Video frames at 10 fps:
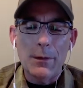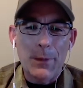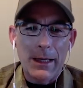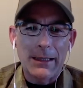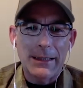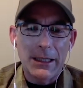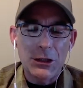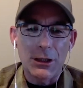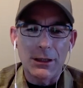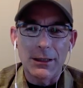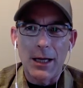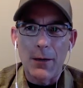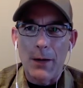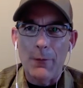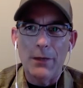have been paying attention,
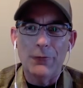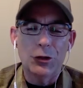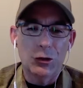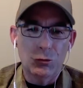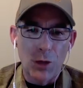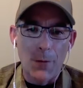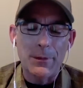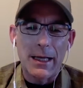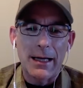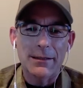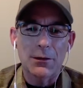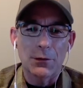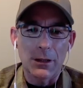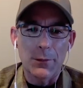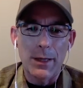I might have dropped the
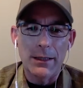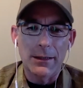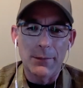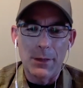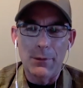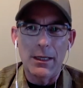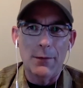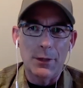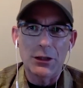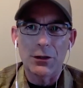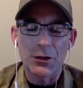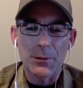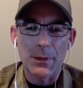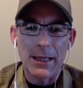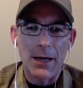ISO a little bit and maybe cut my shutter
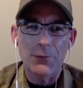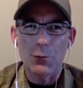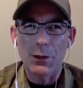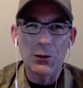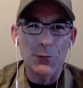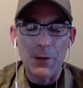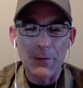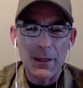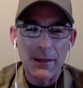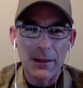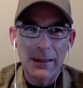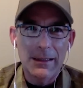speed in half to 1/250th.